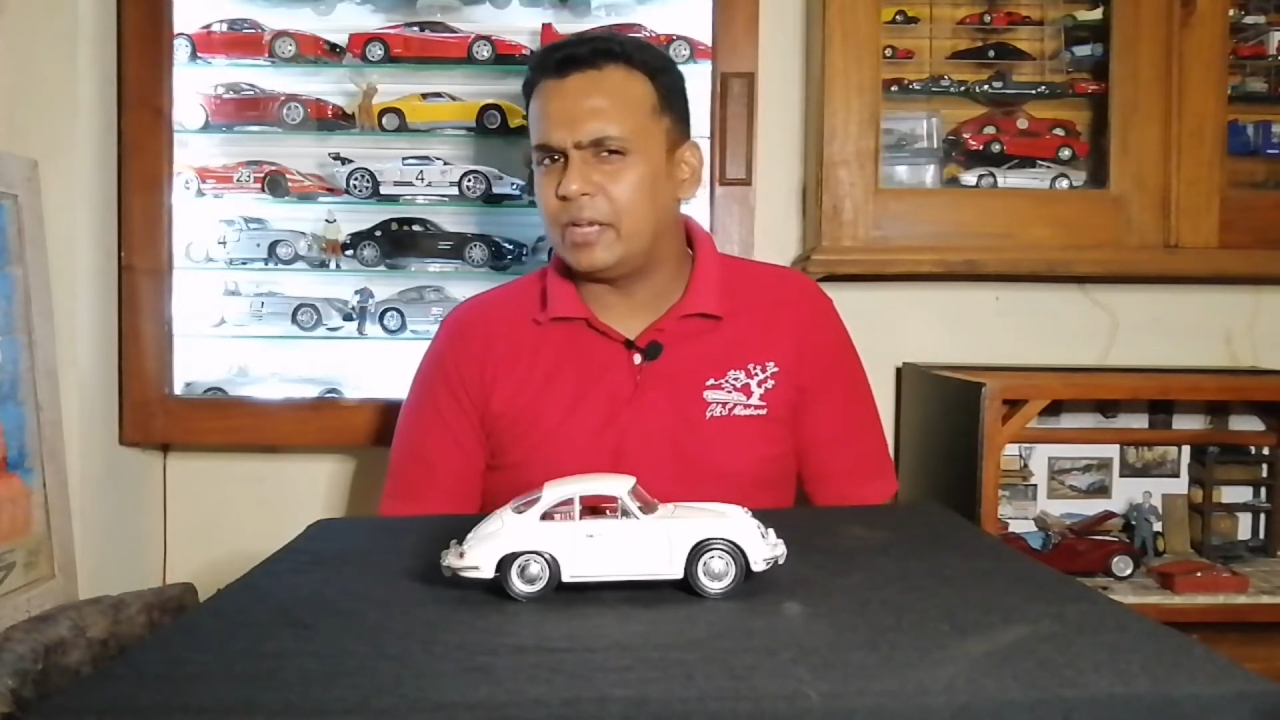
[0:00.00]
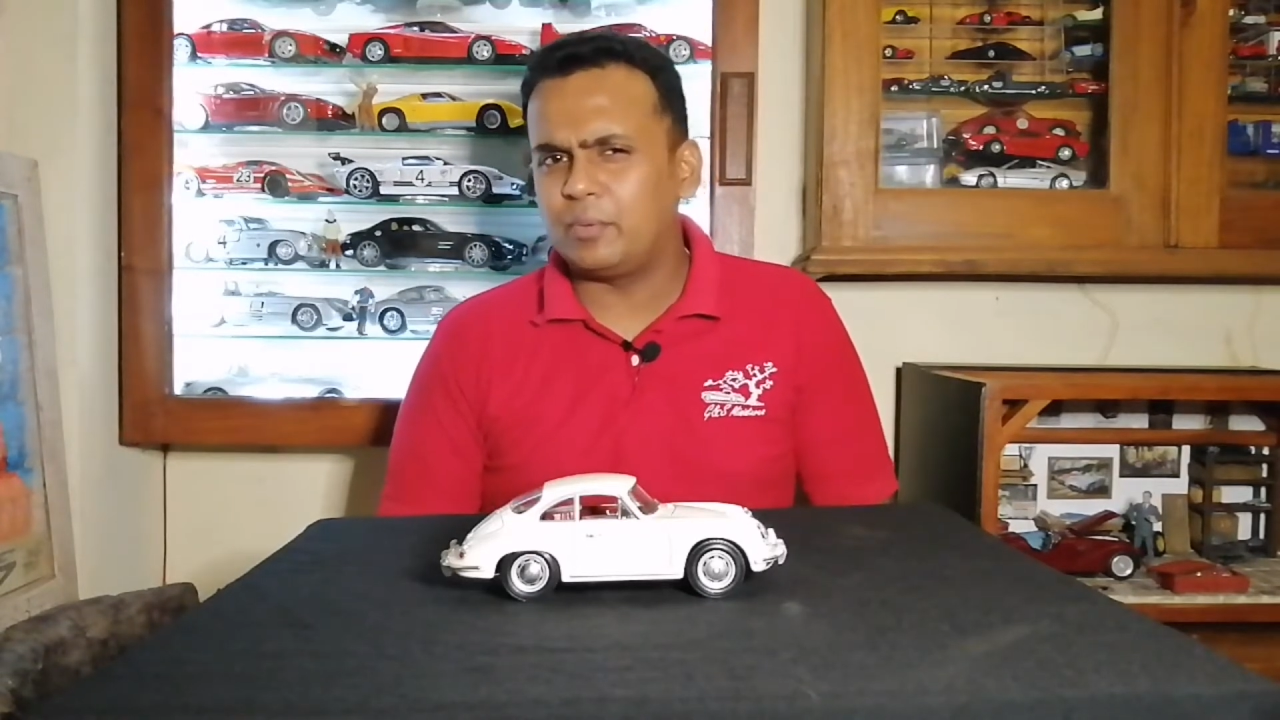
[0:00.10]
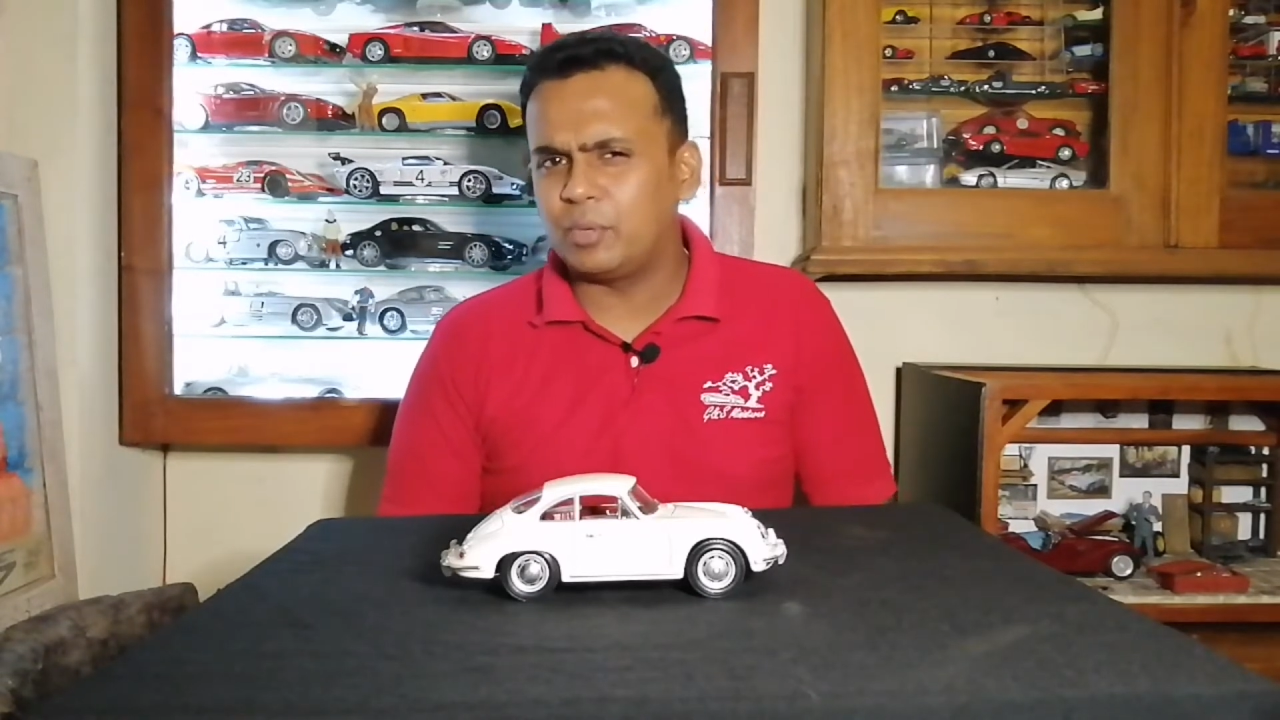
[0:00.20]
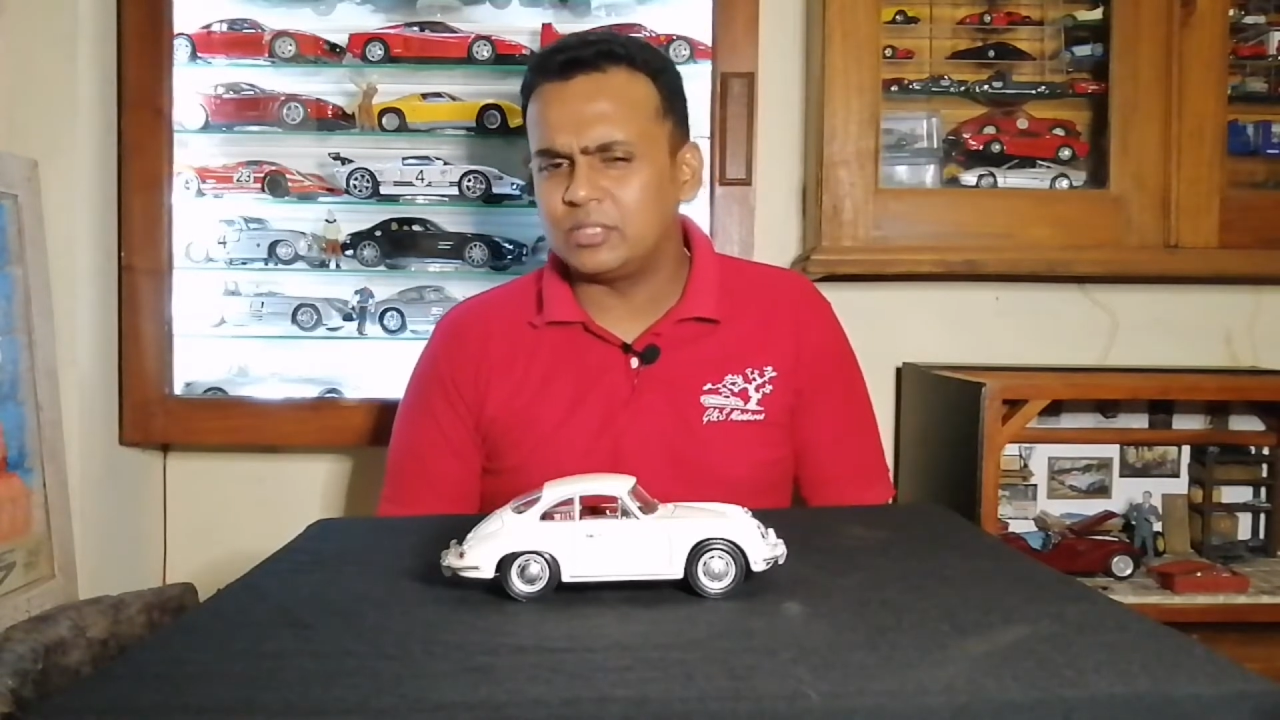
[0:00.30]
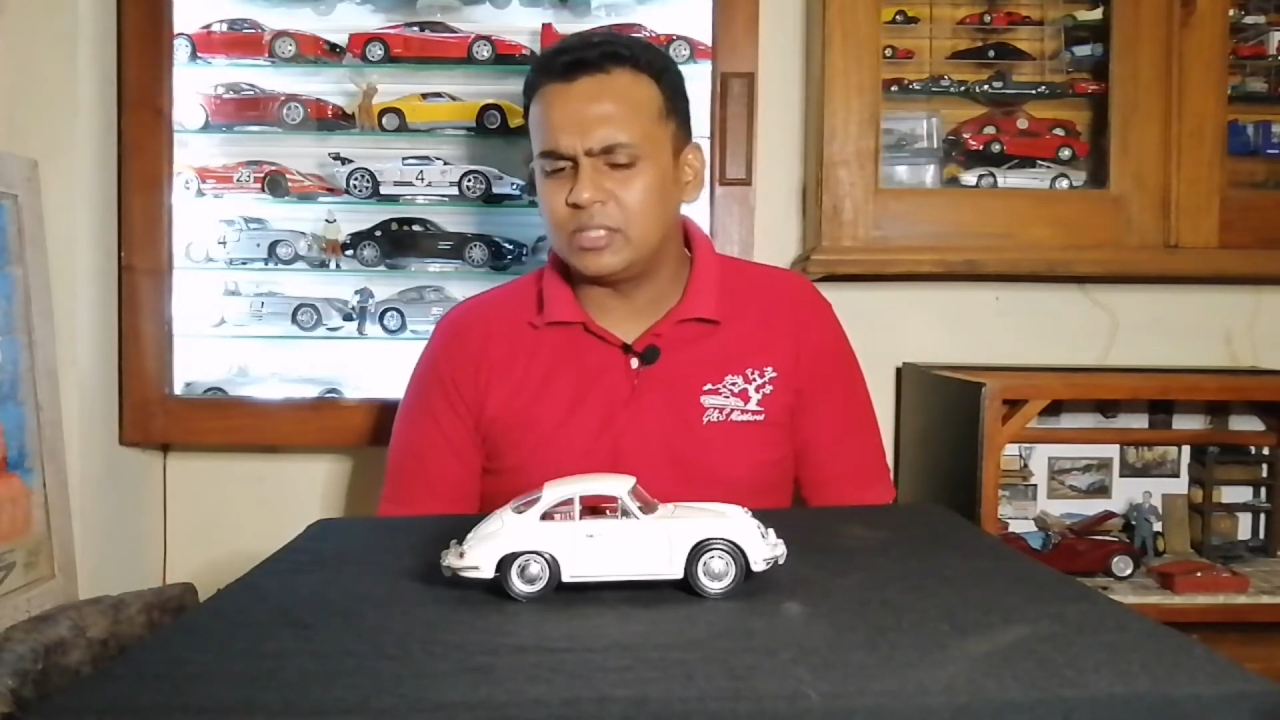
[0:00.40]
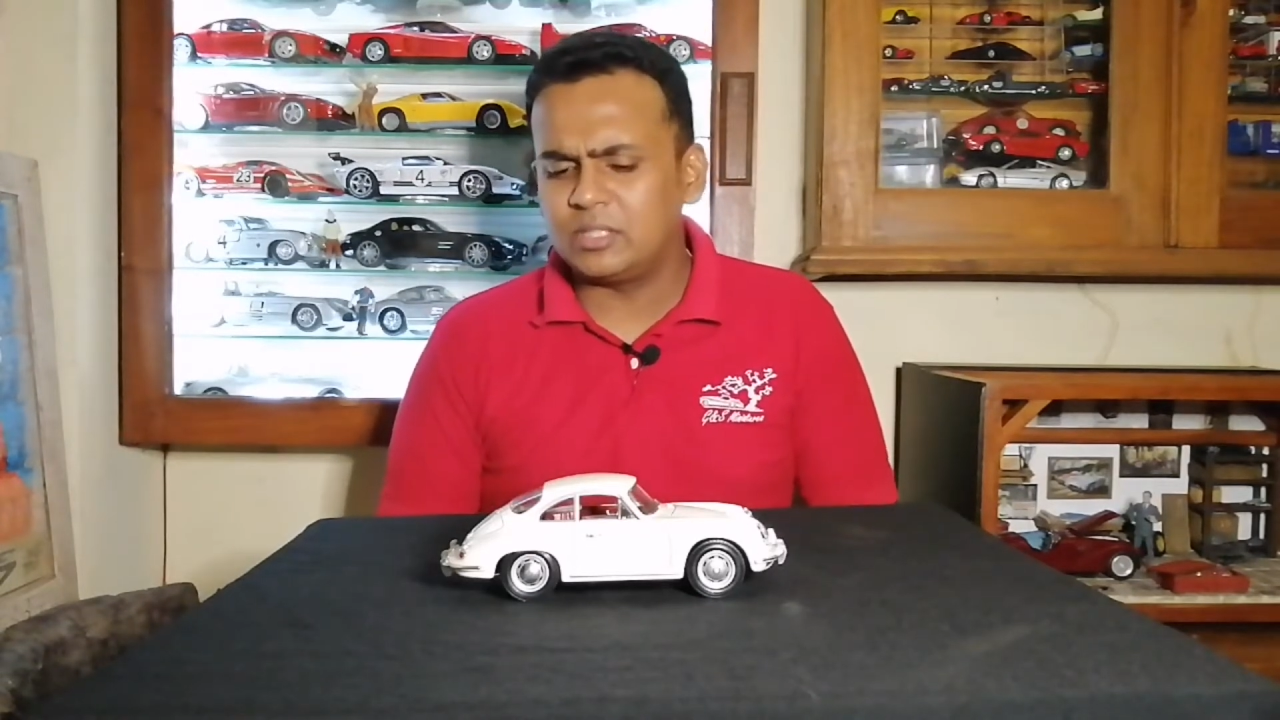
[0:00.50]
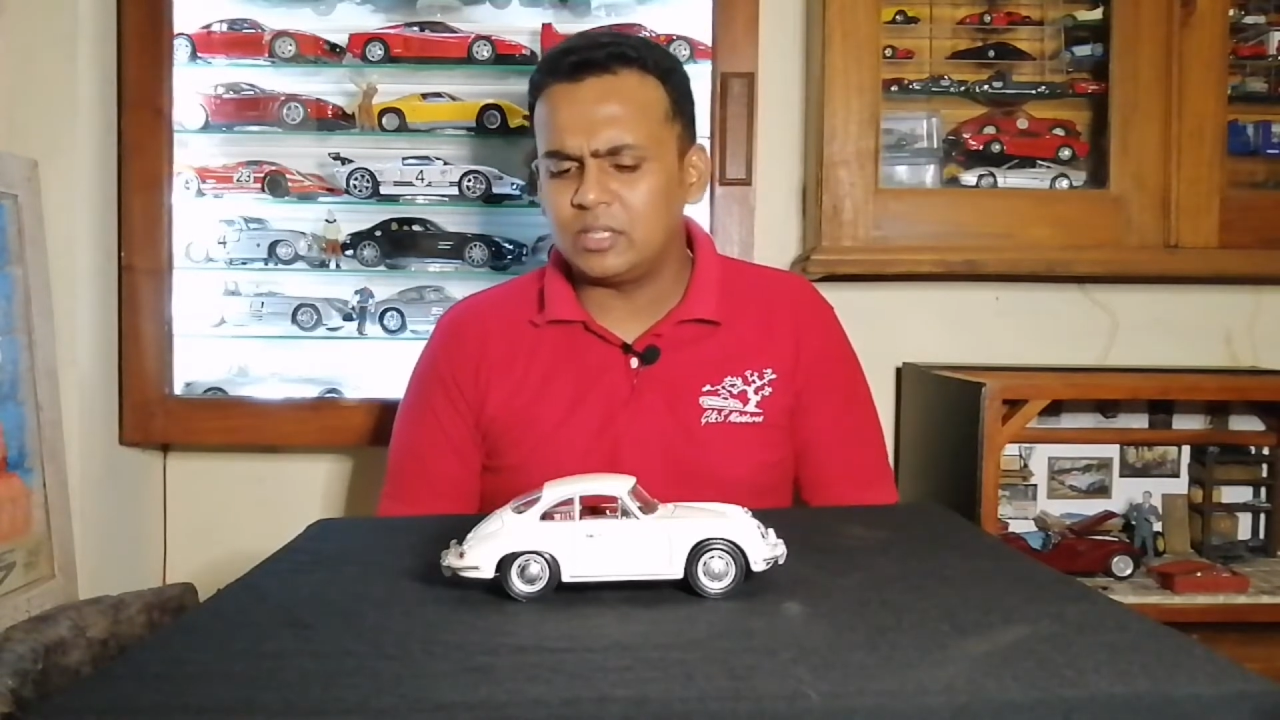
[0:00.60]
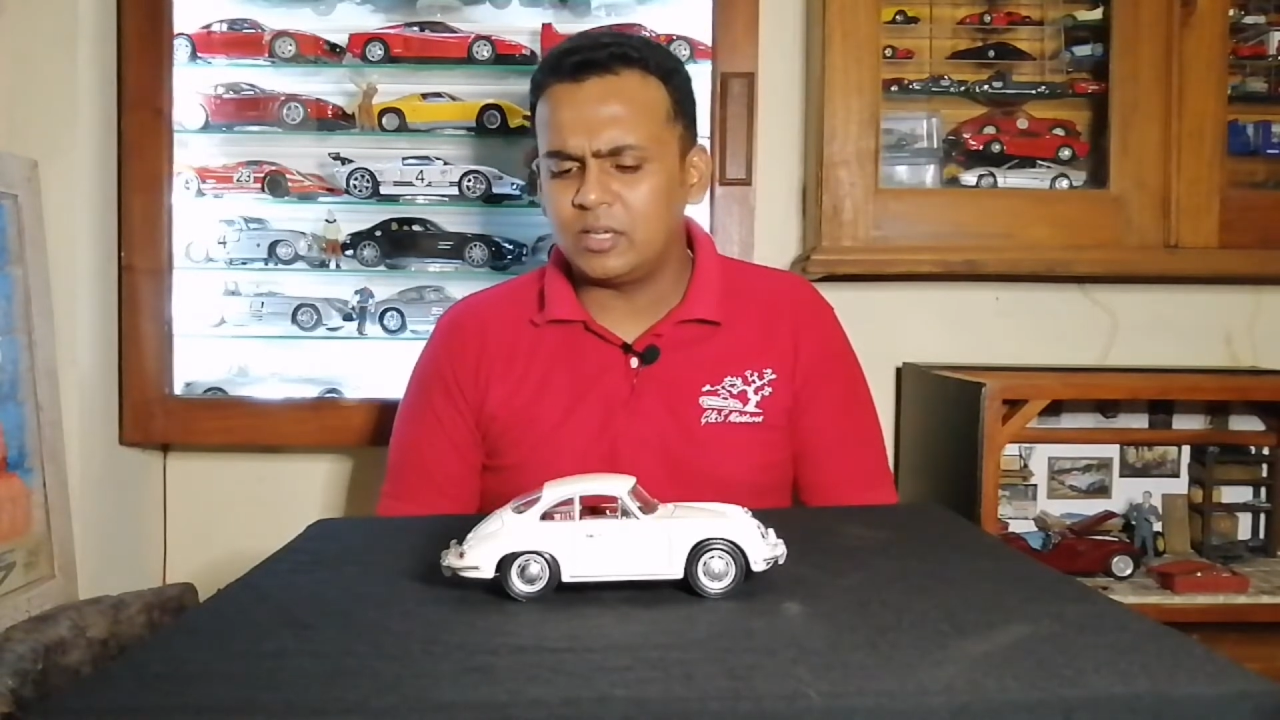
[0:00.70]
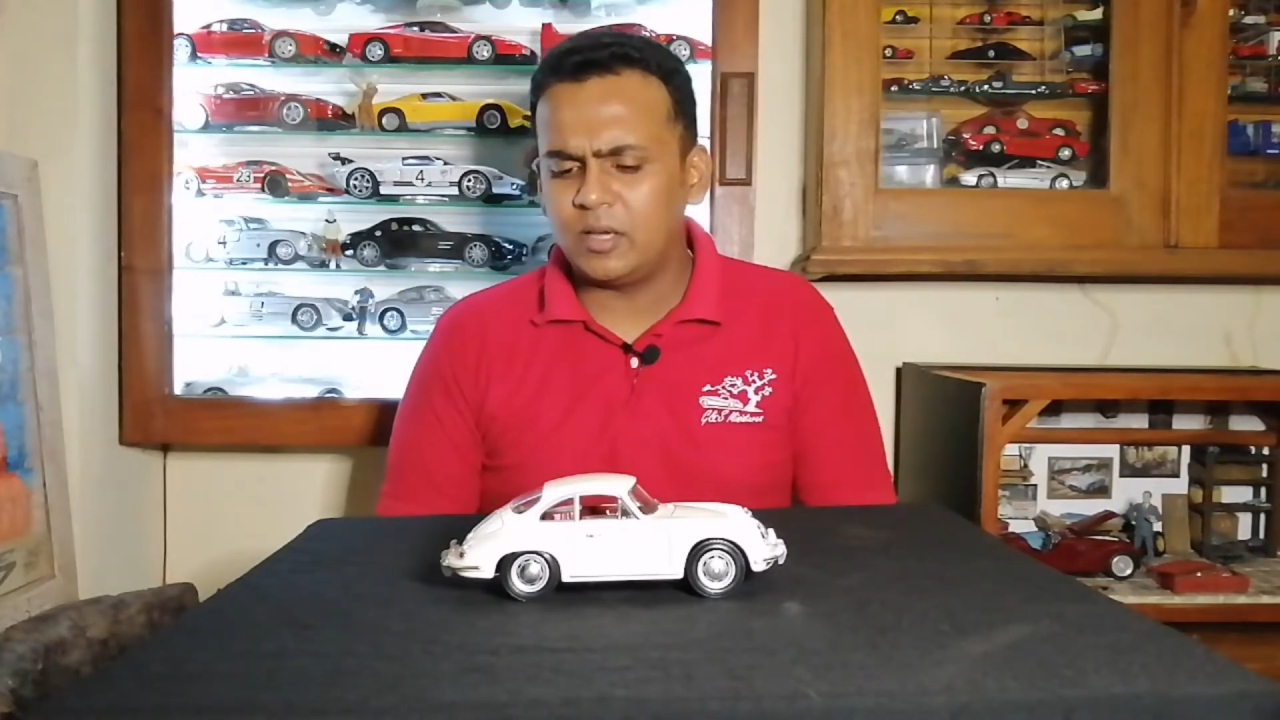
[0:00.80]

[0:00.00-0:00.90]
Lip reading: it wasn't